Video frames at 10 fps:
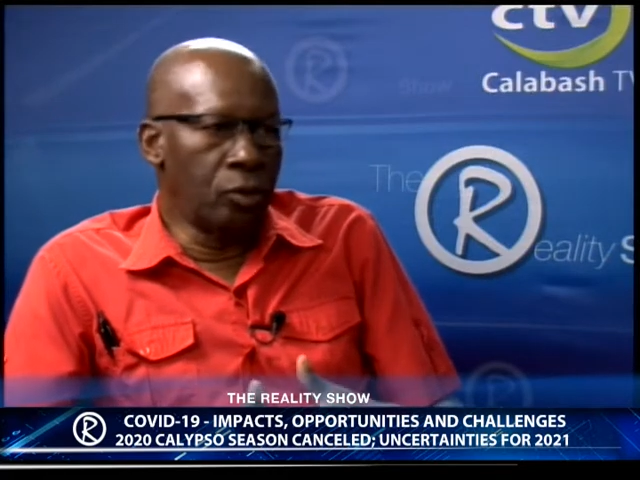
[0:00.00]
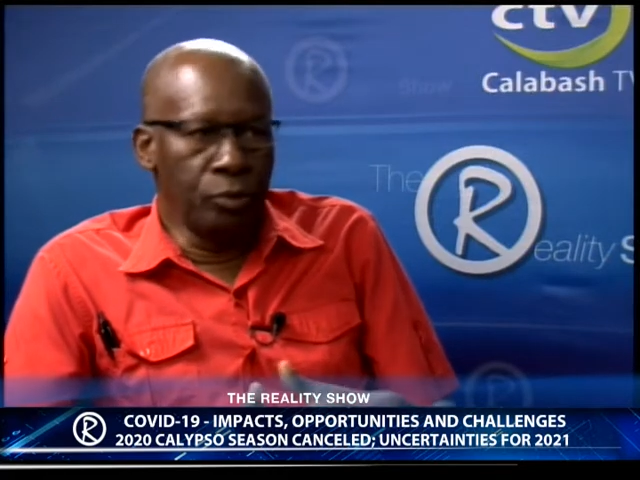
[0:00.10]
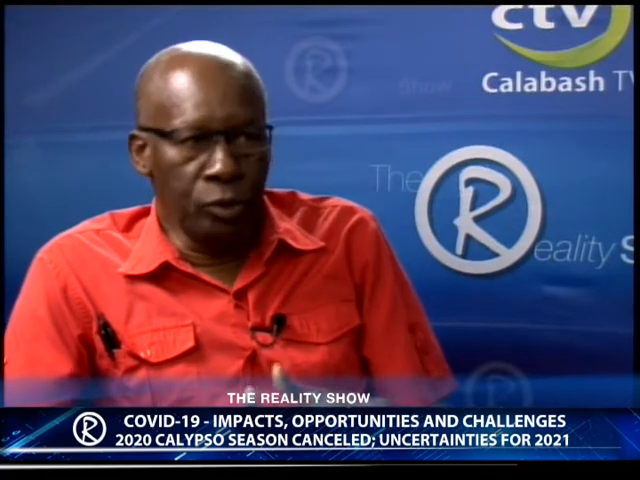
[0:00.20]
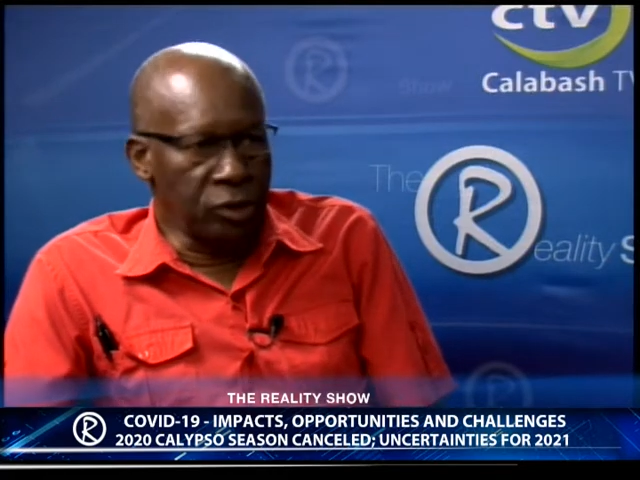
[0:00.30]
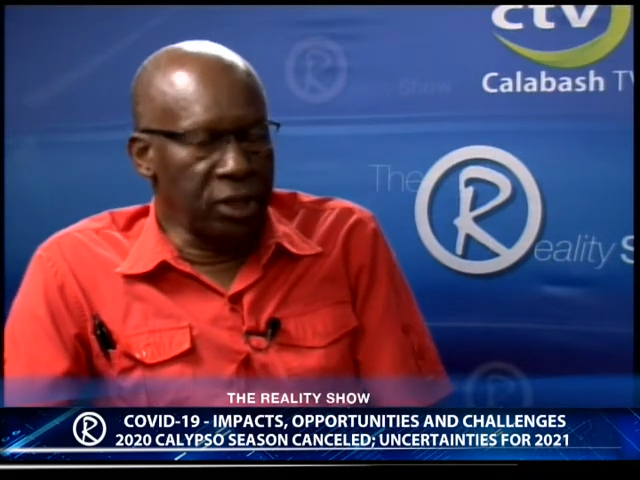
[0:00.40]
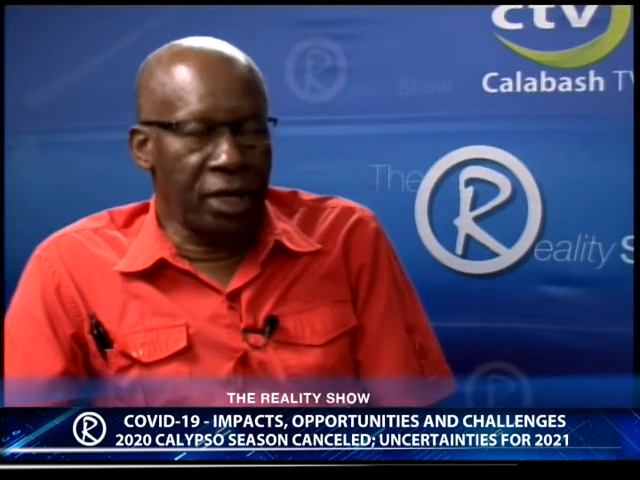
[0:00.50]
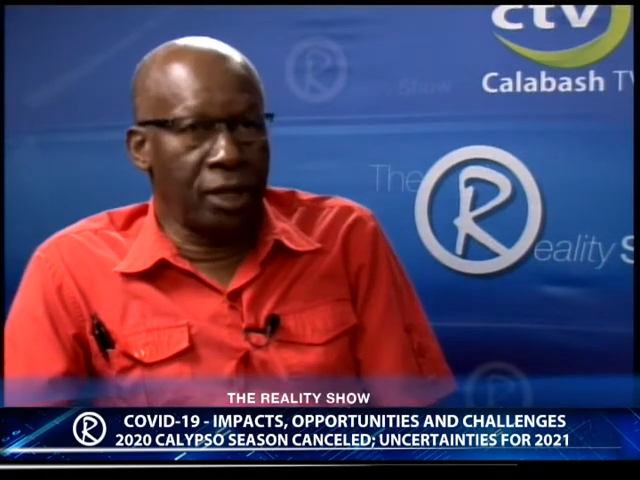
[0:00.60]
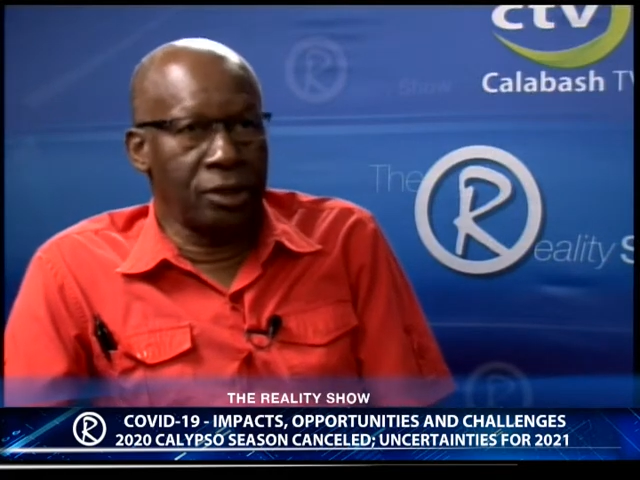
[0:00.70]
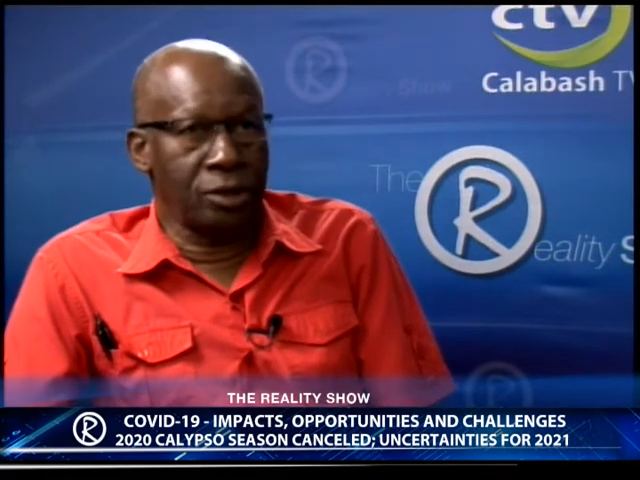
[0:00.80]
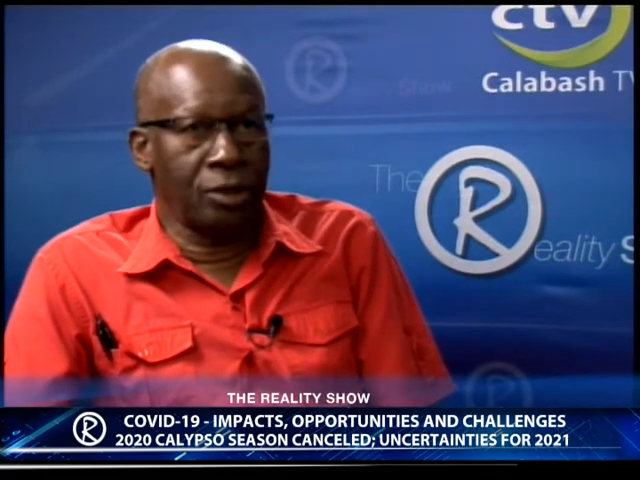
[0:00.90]
music
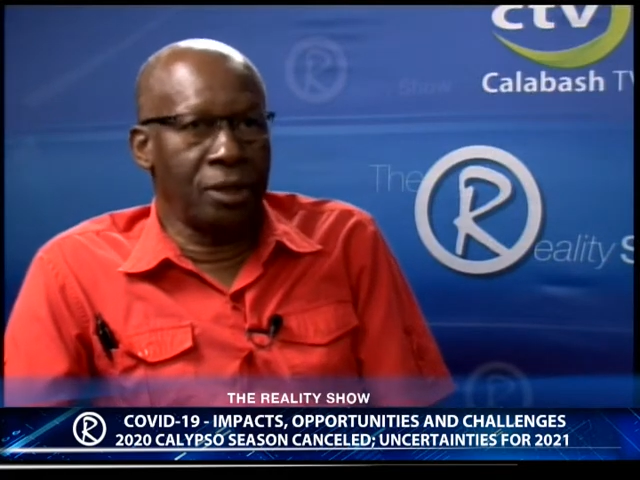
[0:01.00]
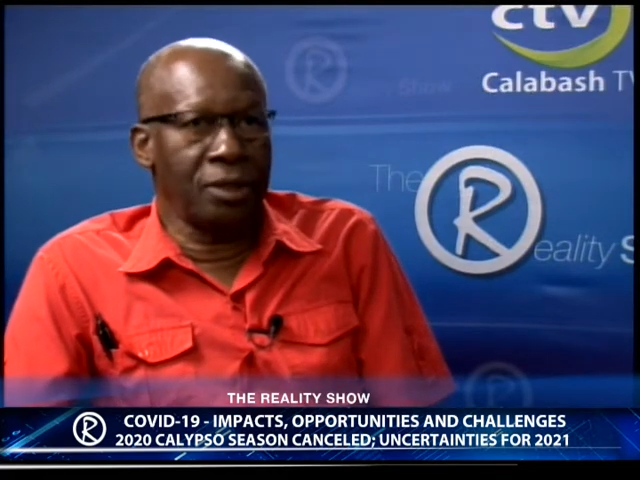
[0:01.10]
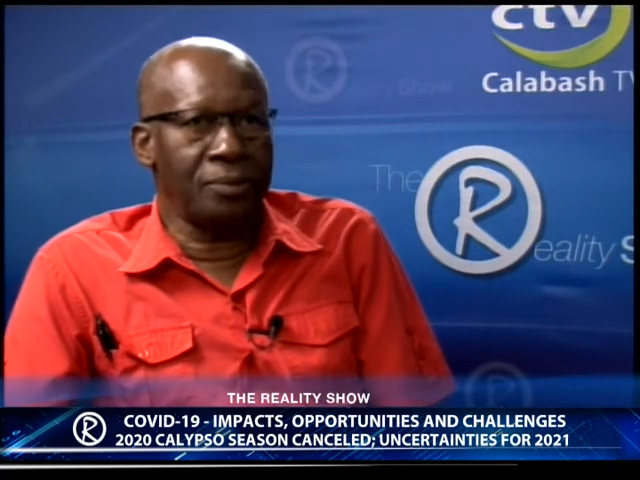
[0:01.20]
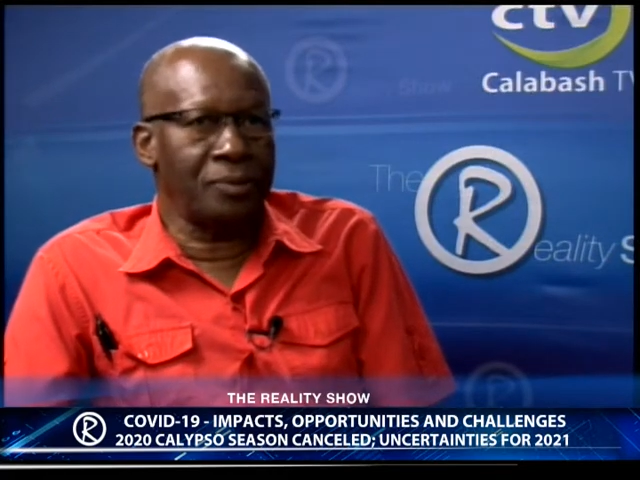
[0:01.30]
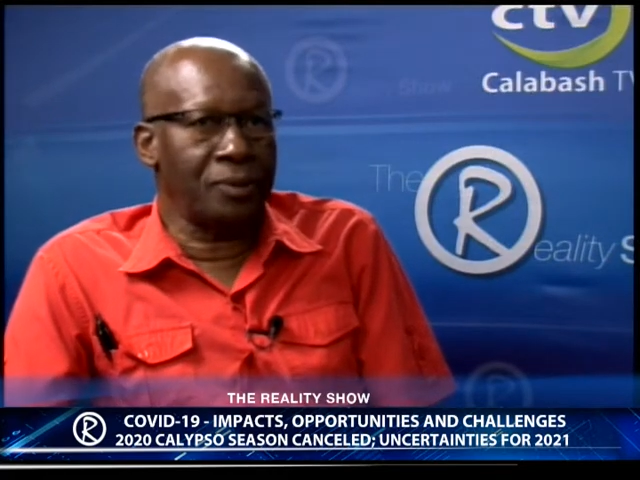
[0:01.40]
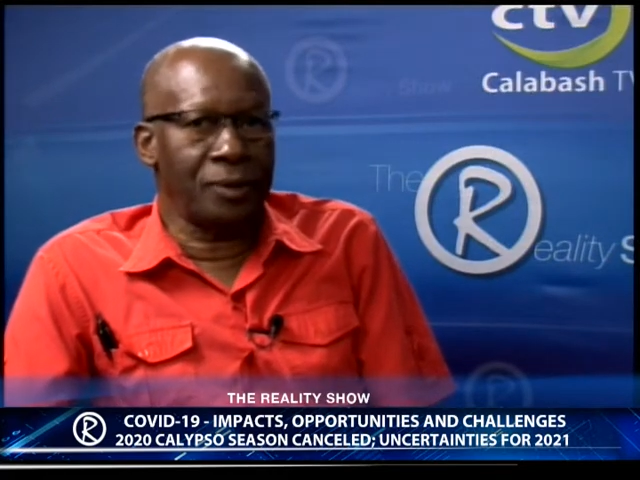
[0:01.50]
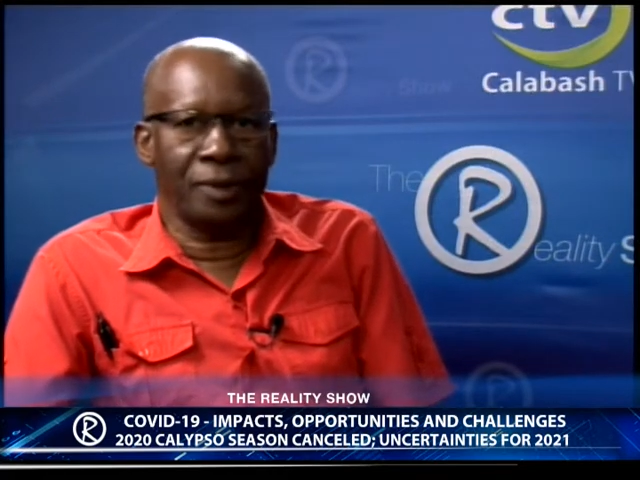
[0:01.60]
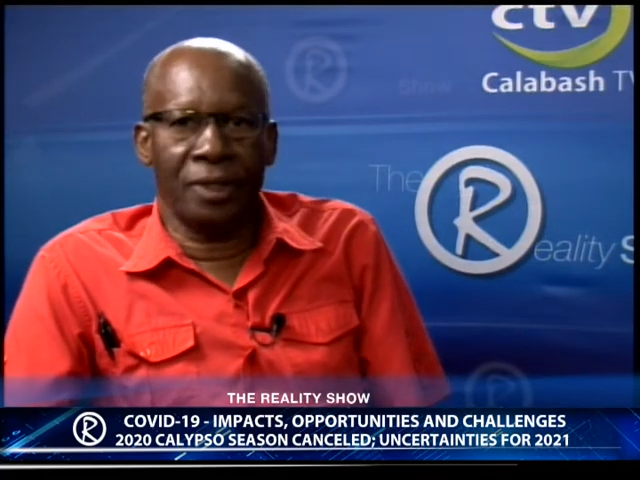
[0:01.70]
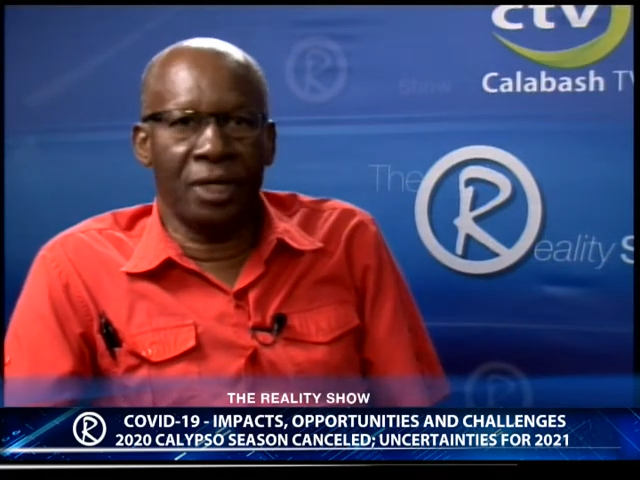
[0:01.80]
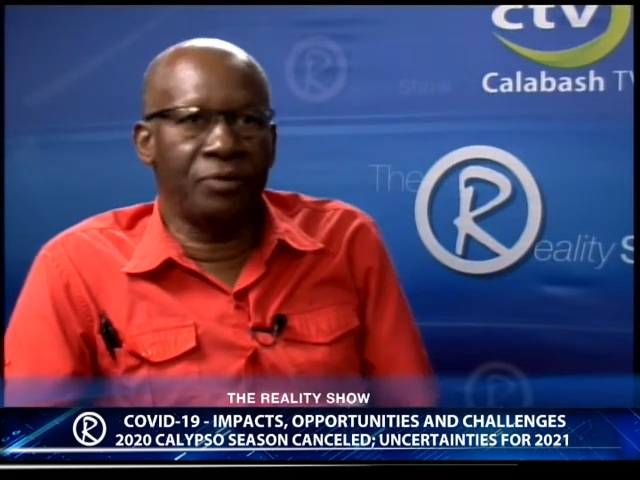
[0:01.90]
and so on,
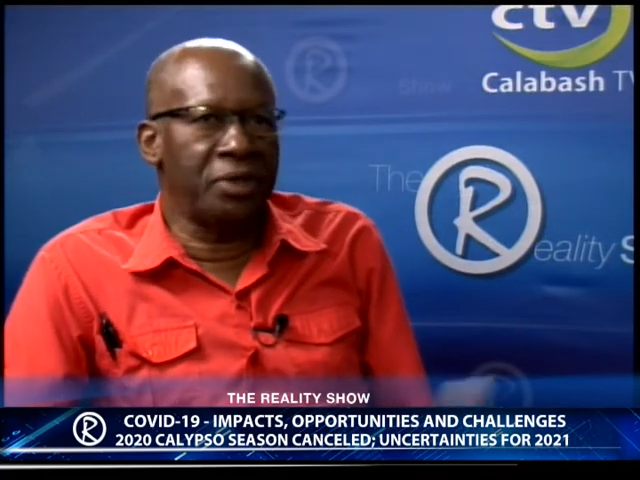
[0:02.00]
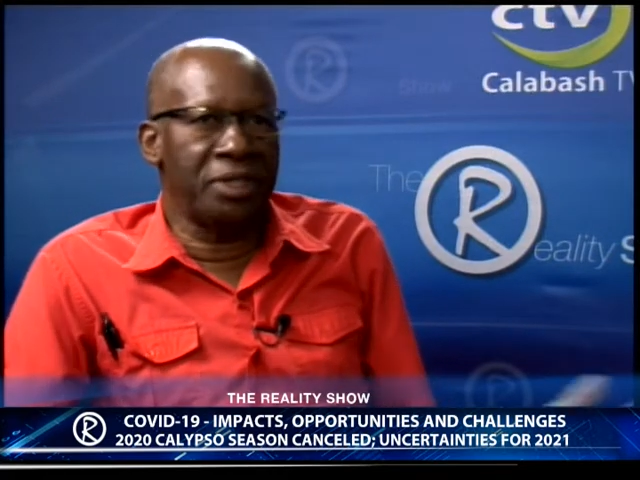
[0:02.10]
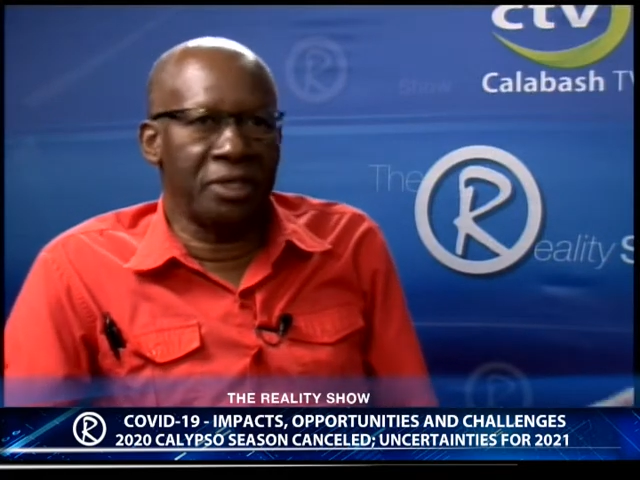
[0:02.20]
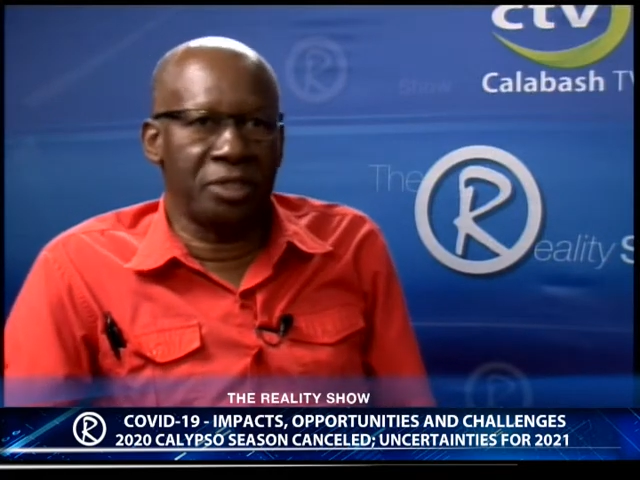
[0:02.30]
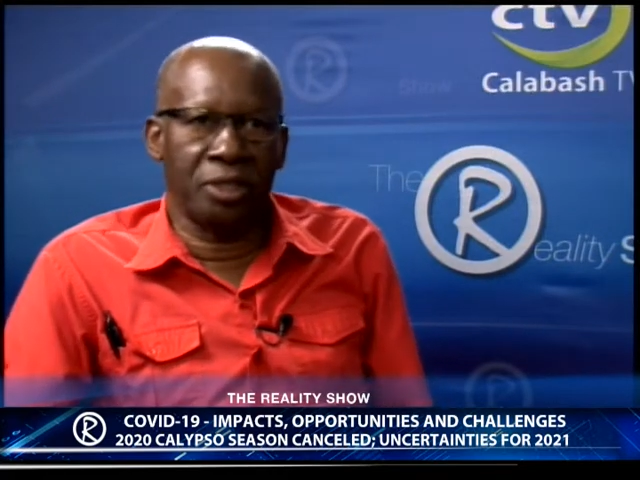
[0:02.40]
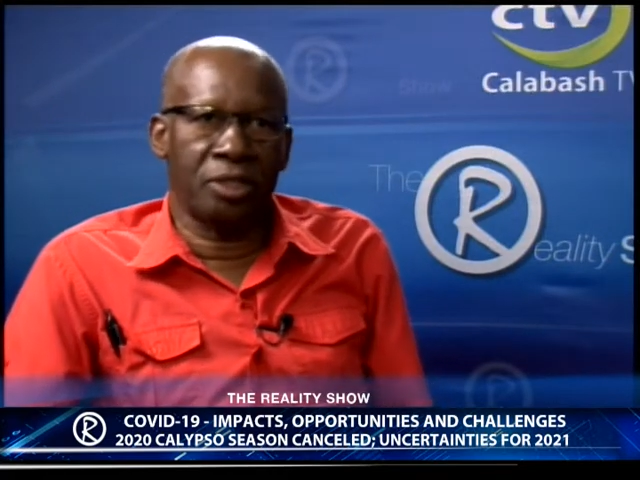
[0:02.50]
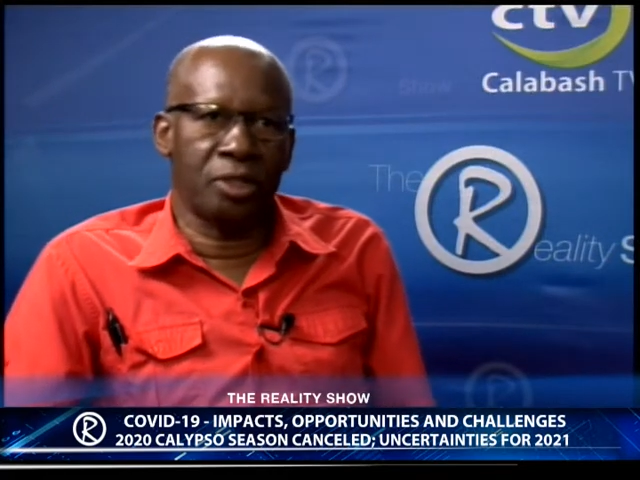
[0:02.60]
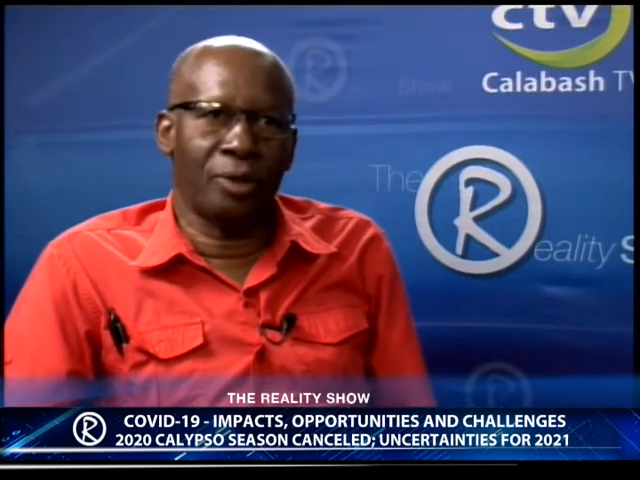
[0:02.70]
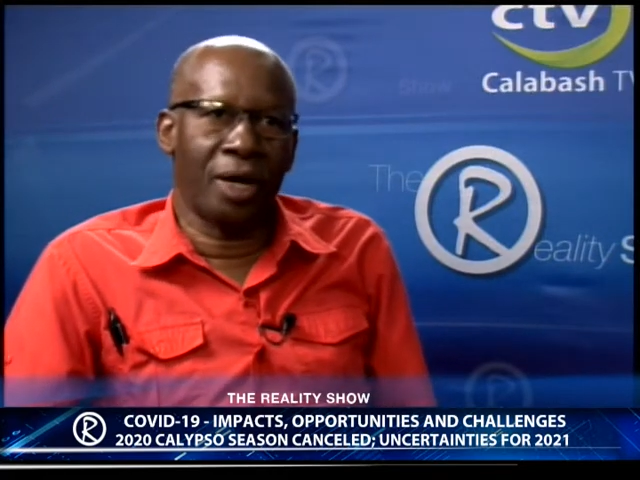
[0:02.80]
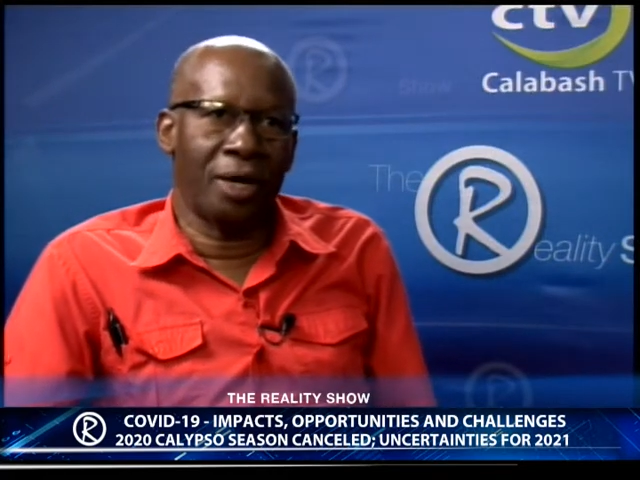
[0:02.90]
everything is just
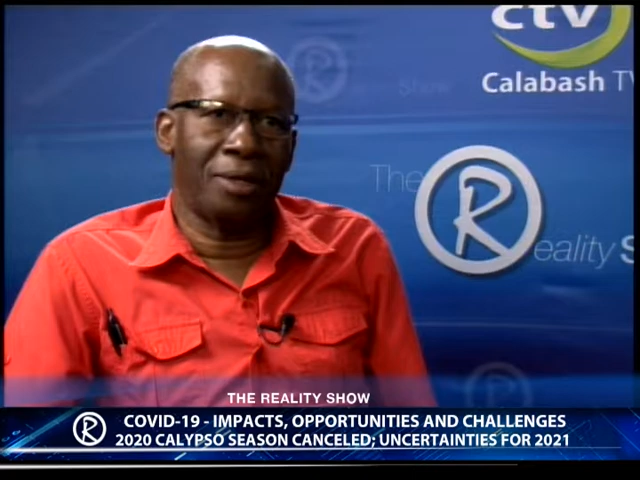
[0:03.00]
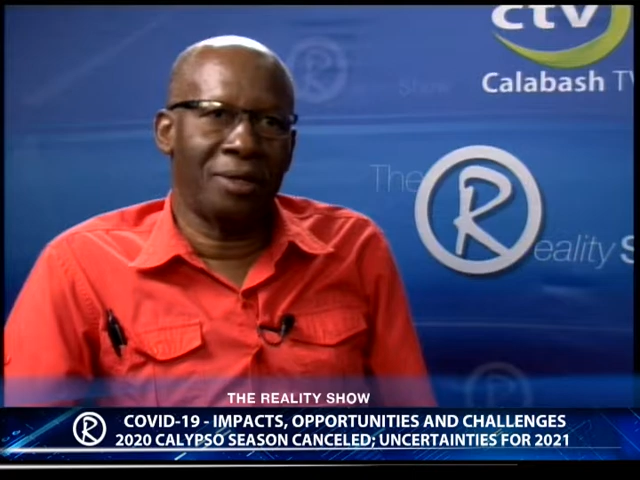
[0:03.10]
dried.